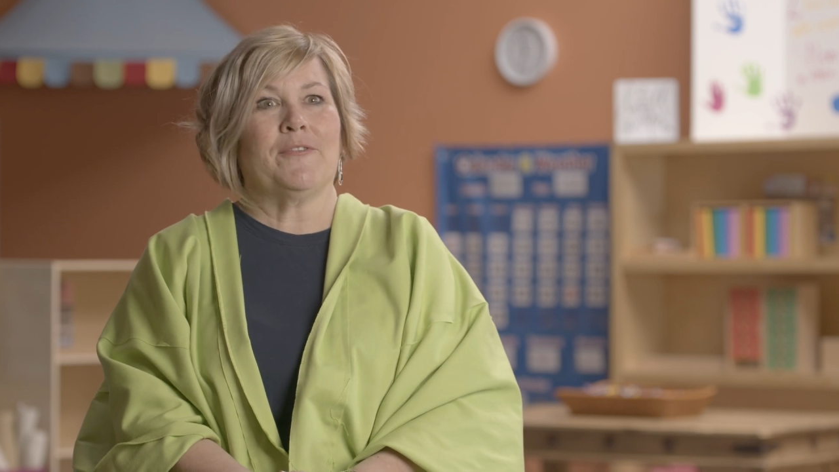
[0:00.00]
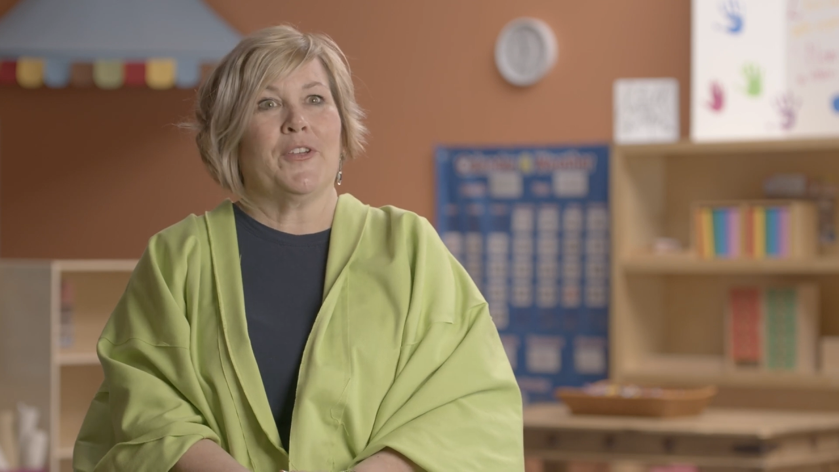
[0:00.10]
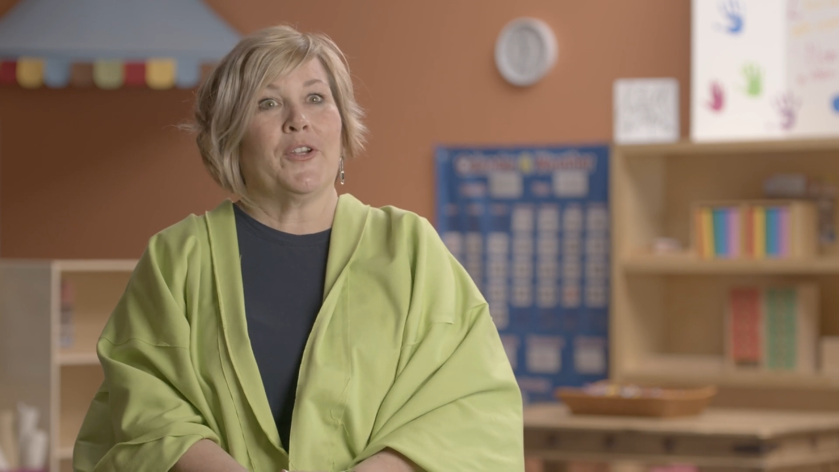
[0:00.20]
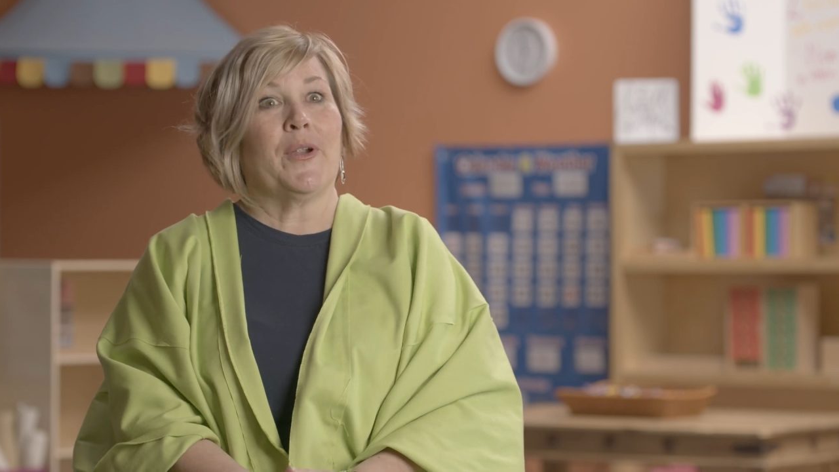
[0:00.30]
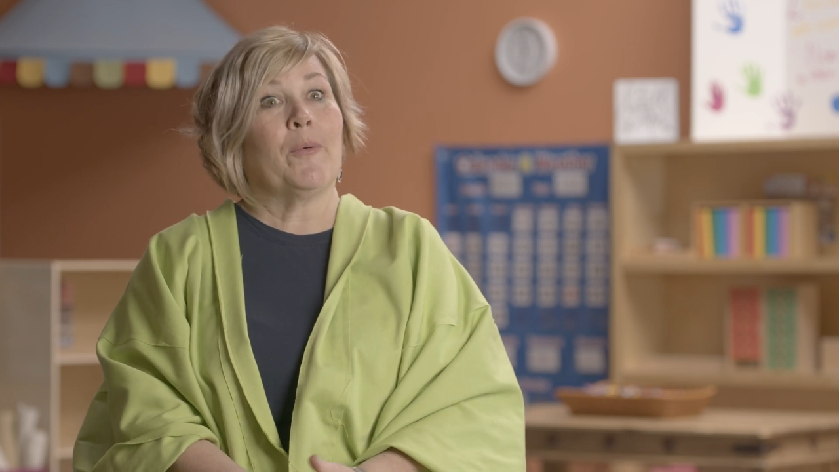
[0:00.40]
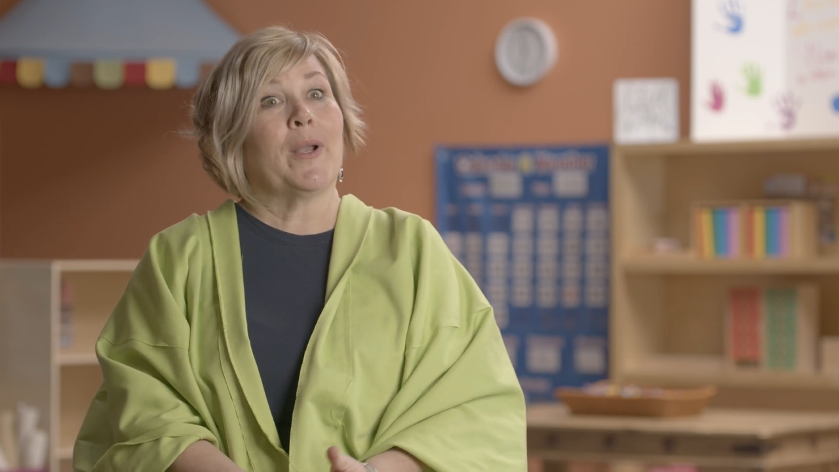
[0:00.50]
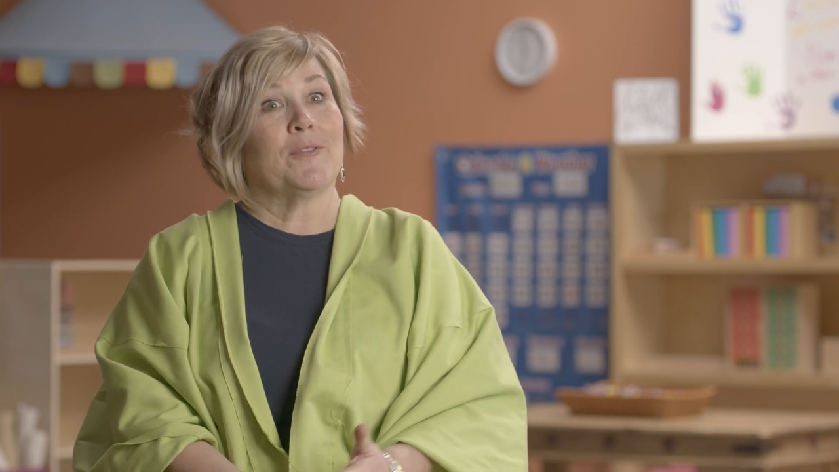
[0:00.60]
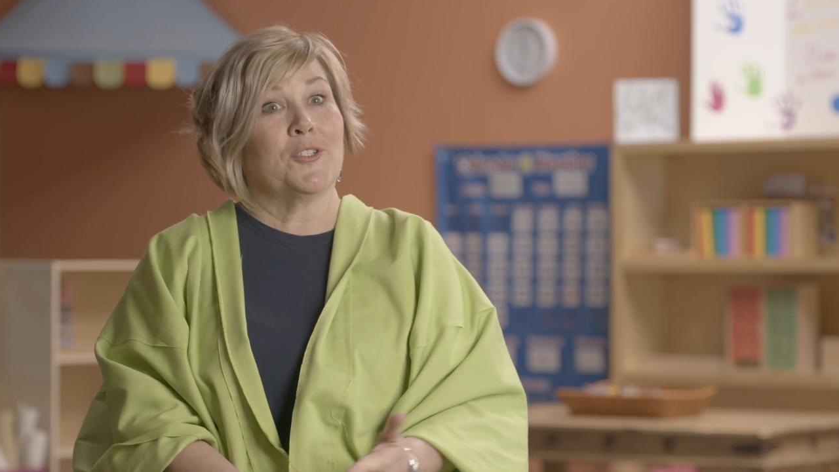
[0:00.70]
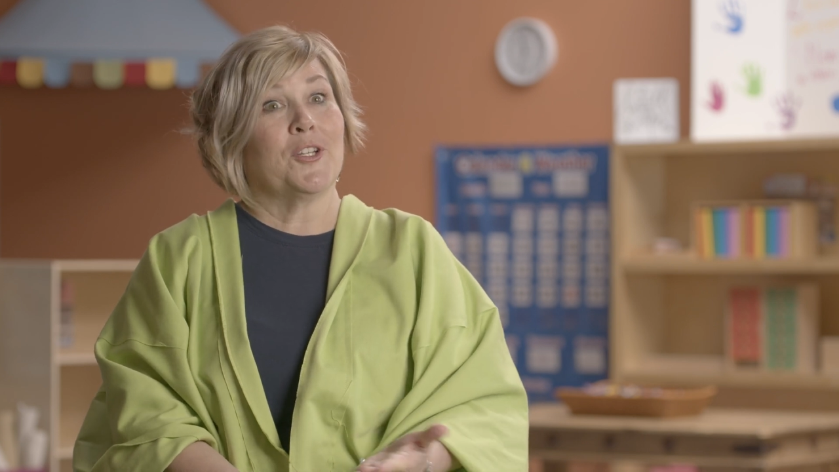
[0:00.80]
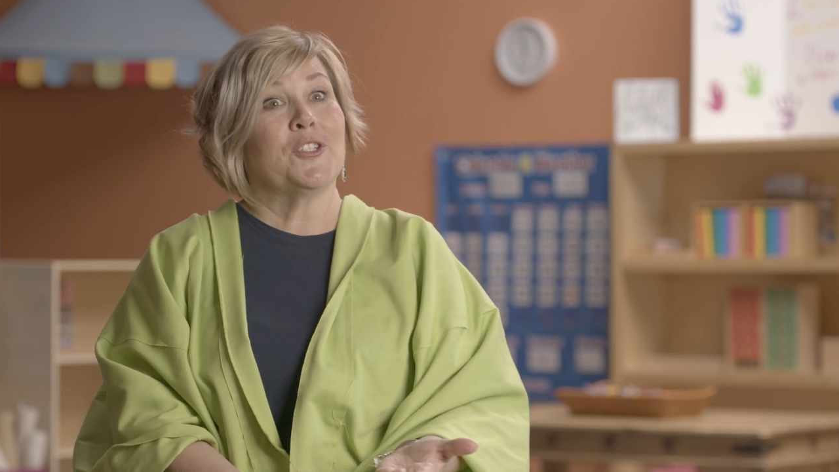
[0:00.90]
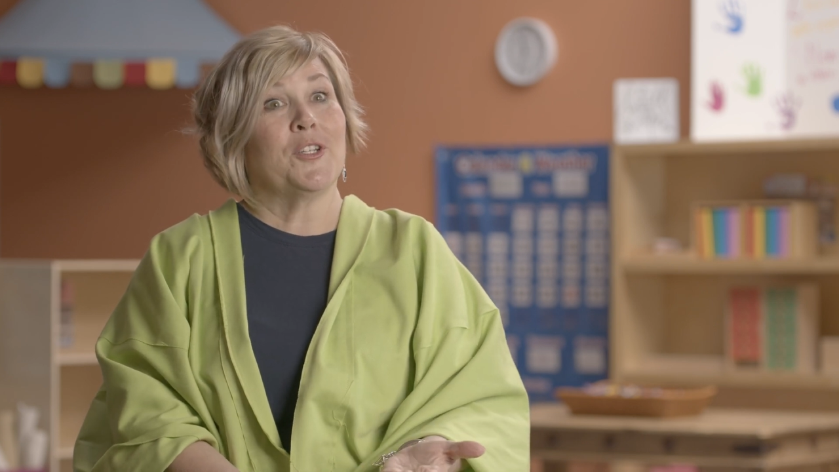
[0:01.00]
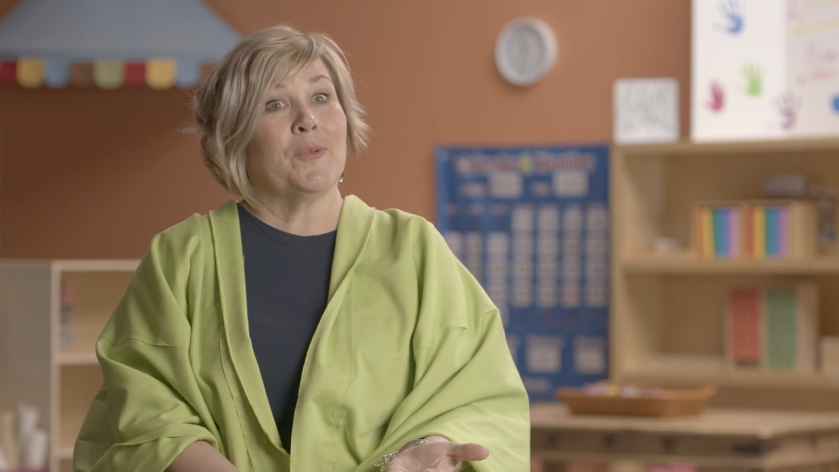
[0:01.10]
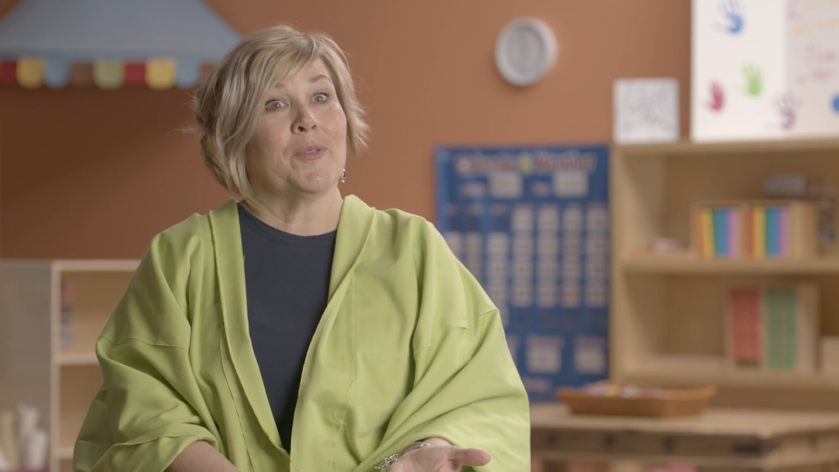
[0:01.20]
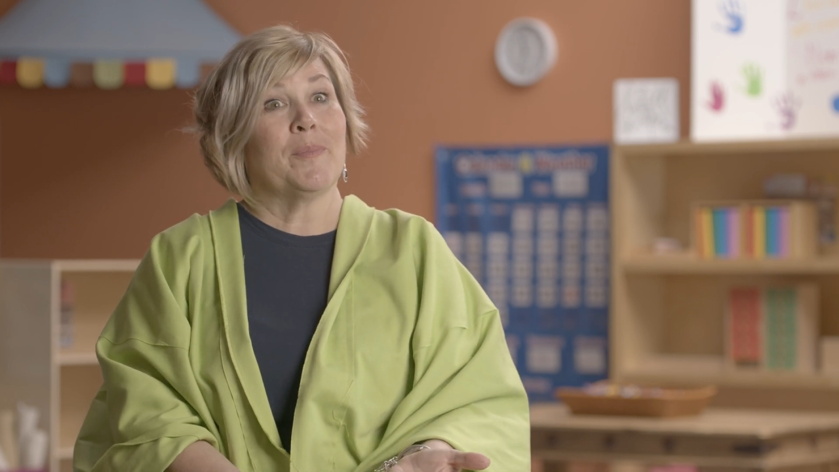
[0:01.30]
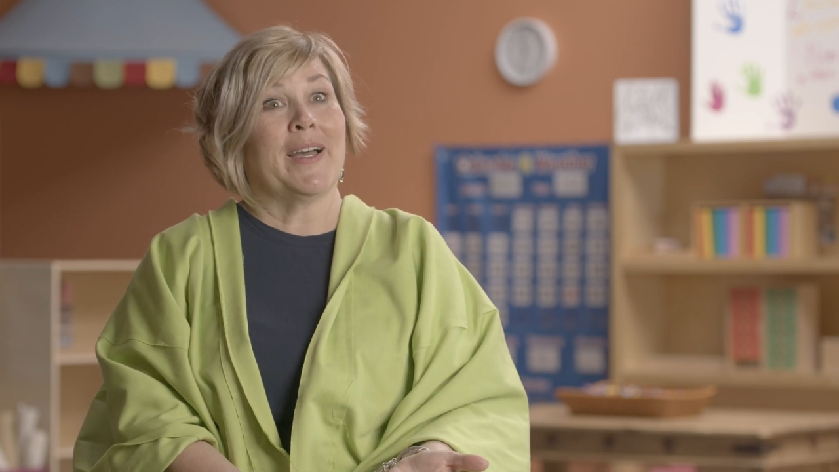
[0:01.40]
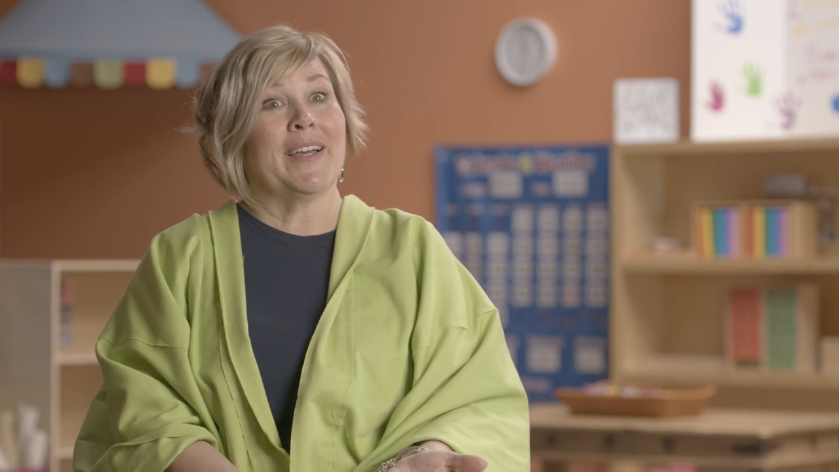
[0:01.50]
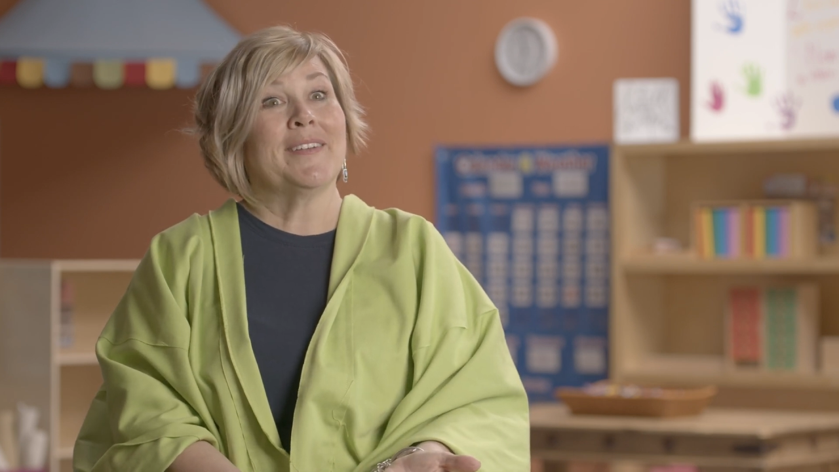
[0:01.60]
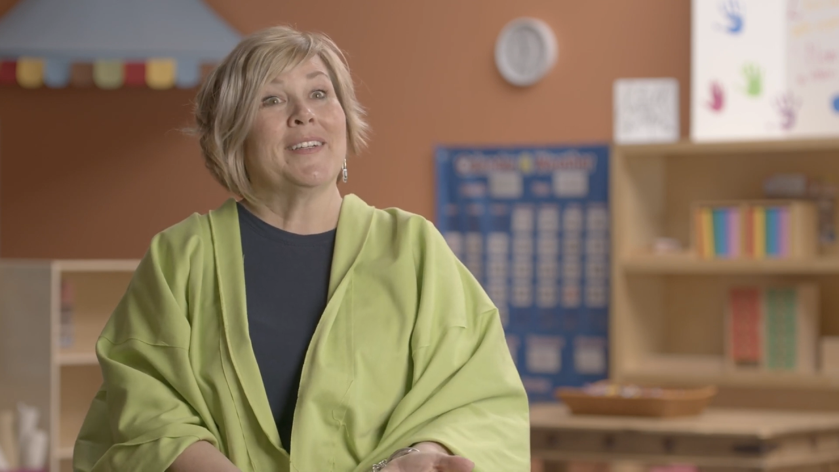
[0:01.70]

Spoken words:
figure out what I was going to do with my